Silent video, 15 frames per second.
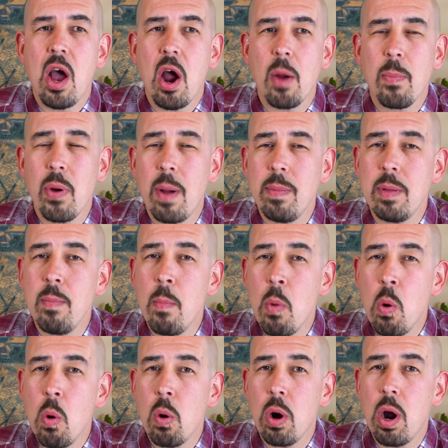are probably
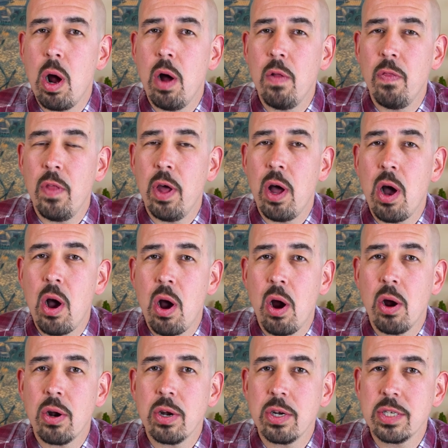more on the
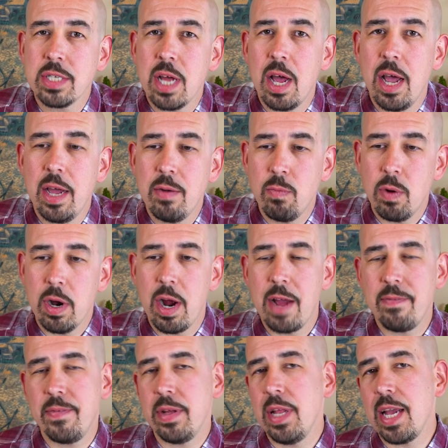harder side, where I
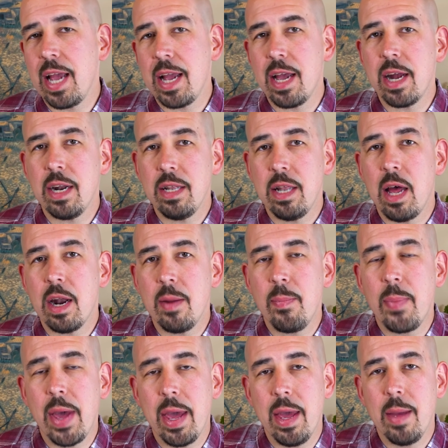felt like I got a lot
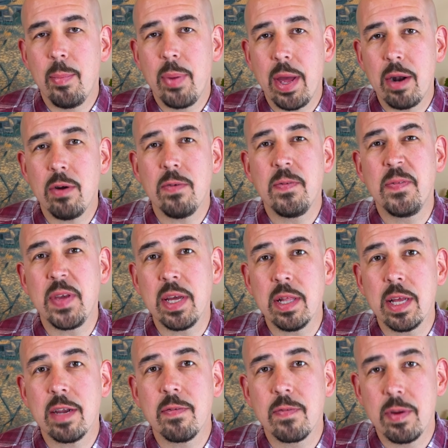of pedal
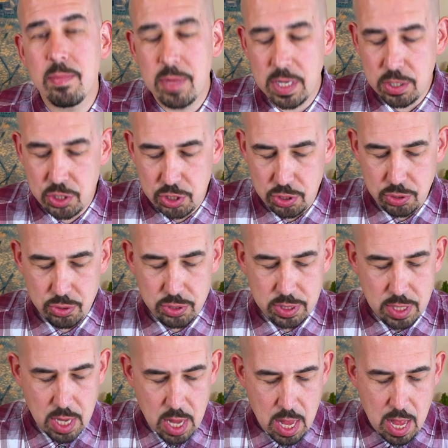feeling from these
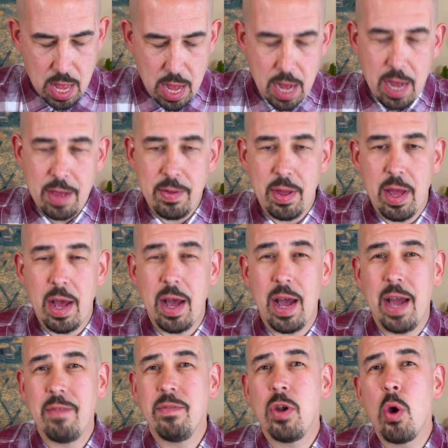shoes.
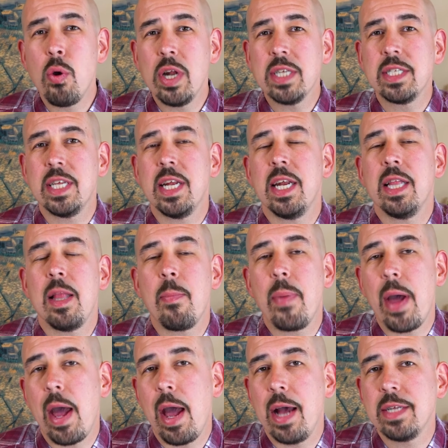I've noticed that in the
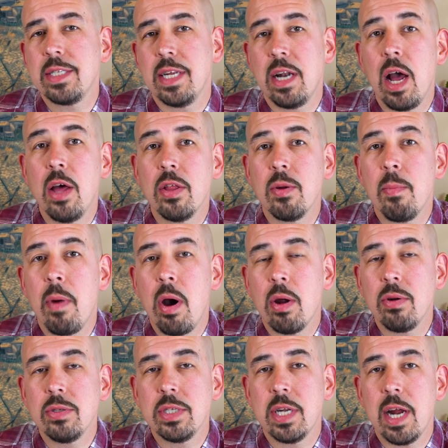past and other
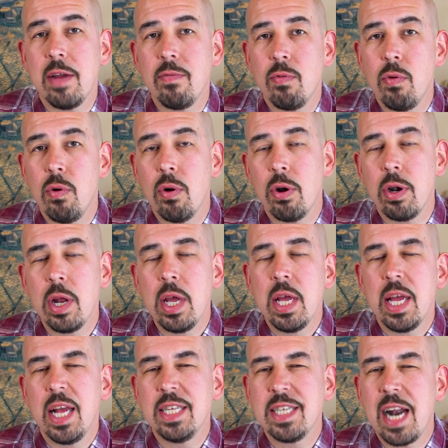models that I've worn
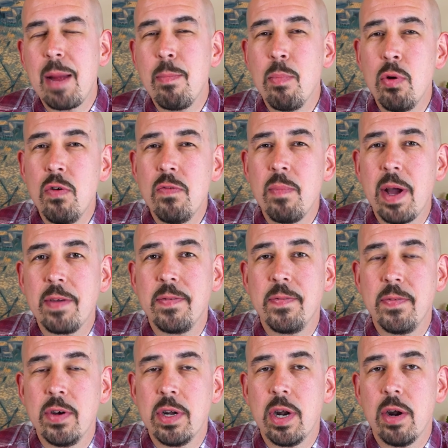is that I move my
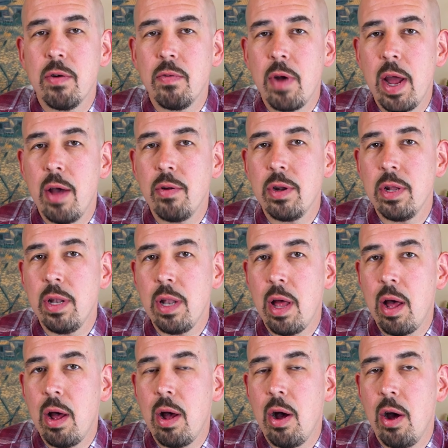foot around a
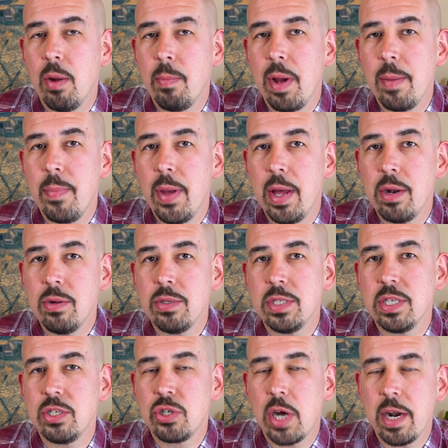lot on my pedals
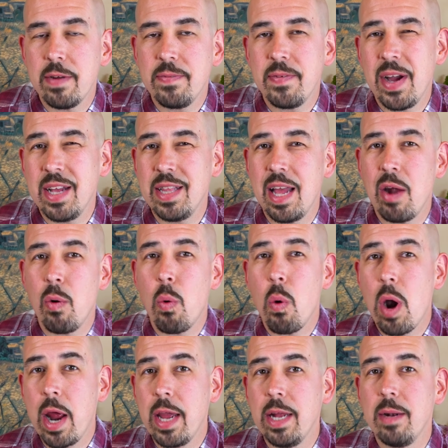to try to find that
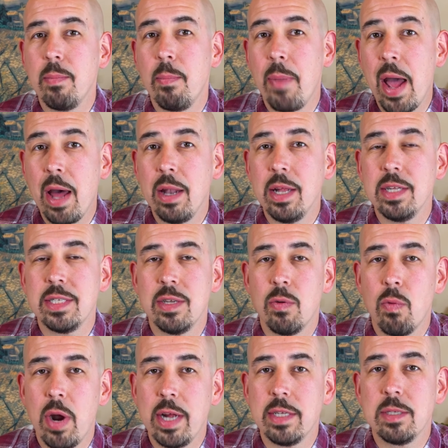right balance
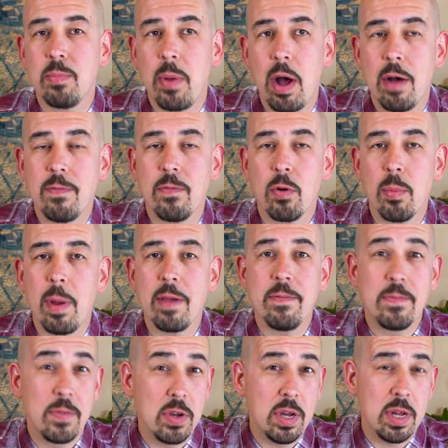and right spot for my
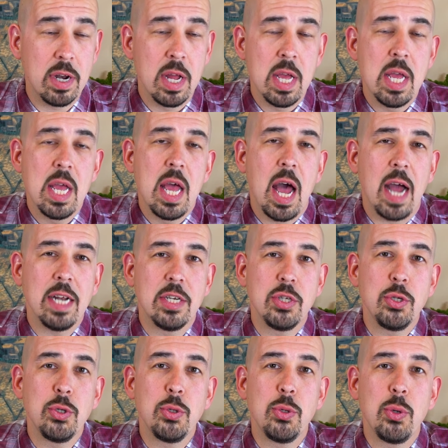foot. I
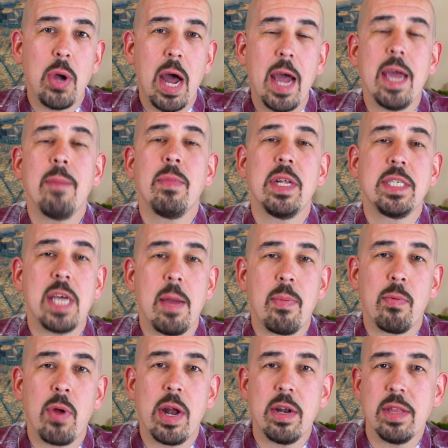am the type
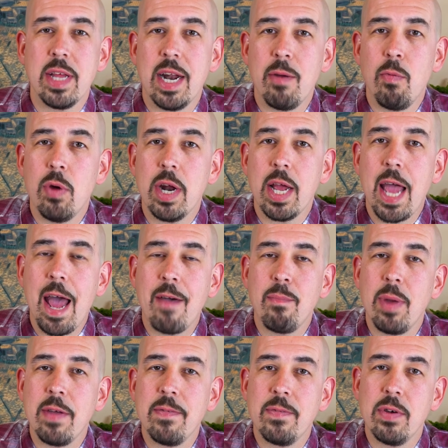of rider that I want to have
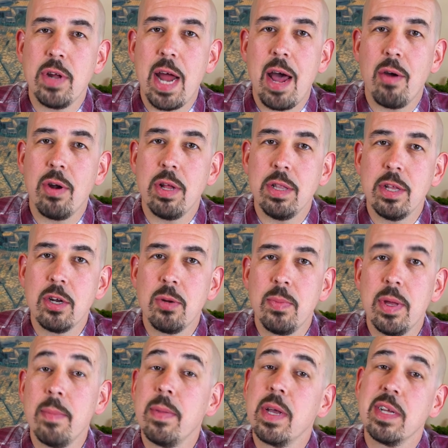my foot out a little
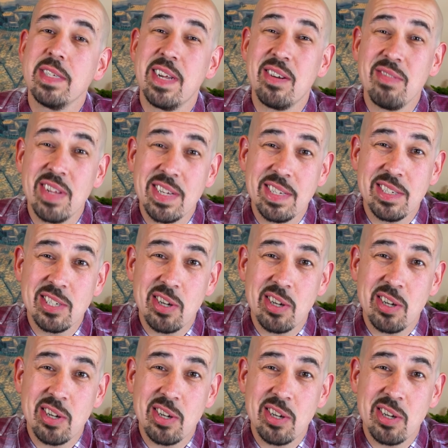bit because I don't like to